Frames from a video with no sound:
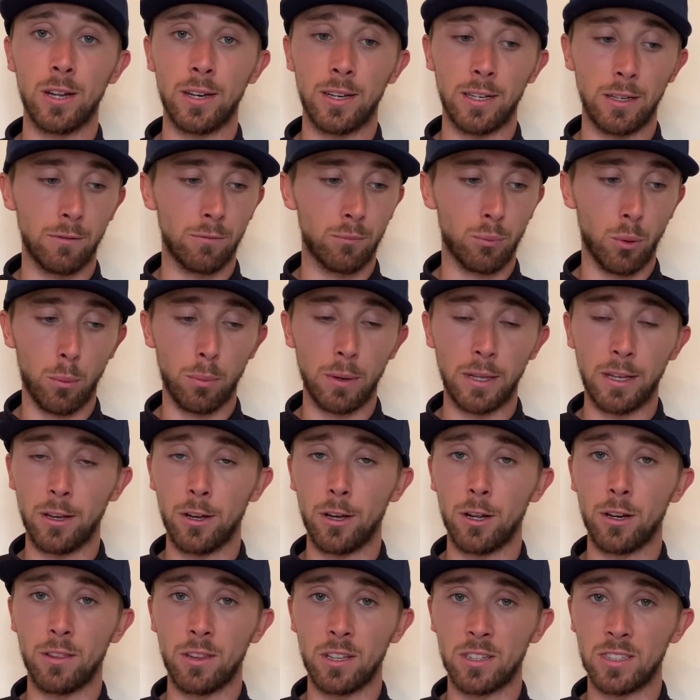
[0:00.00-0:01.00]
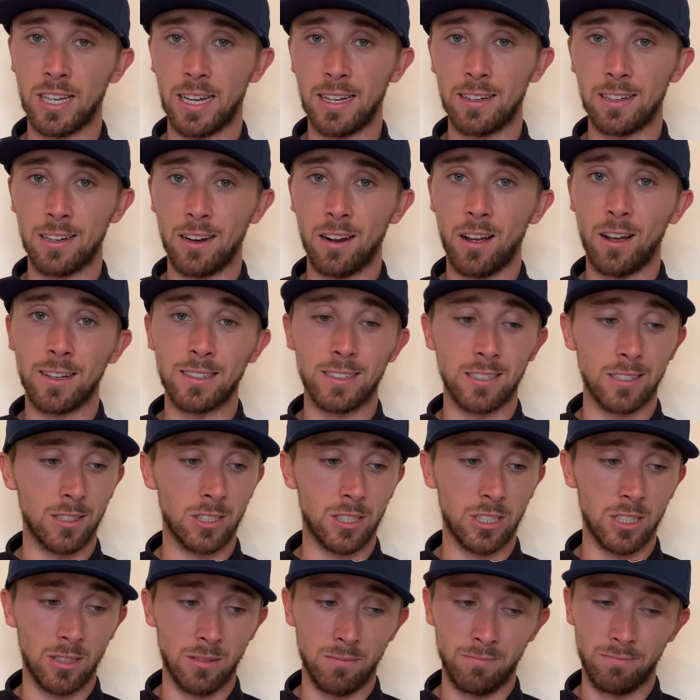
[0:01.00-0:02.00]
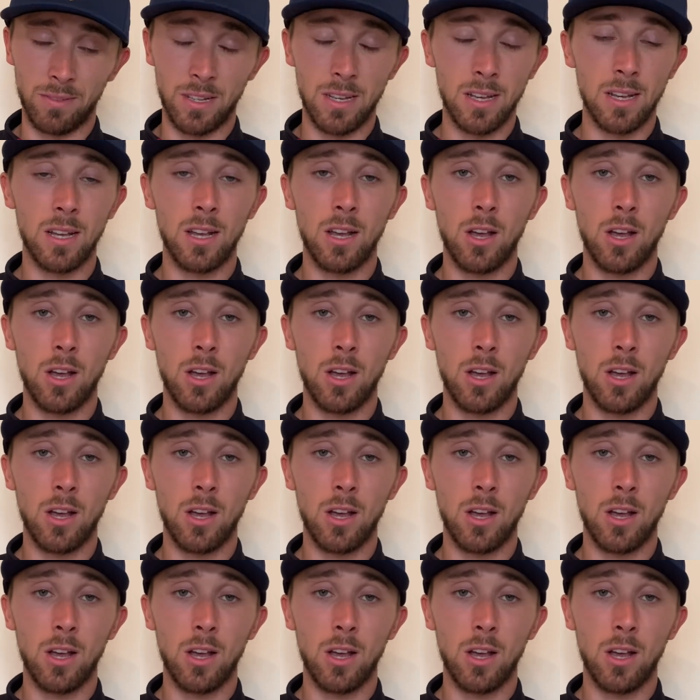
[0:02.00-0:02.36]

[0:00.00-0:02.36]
and you've probably heard of the tendonitis and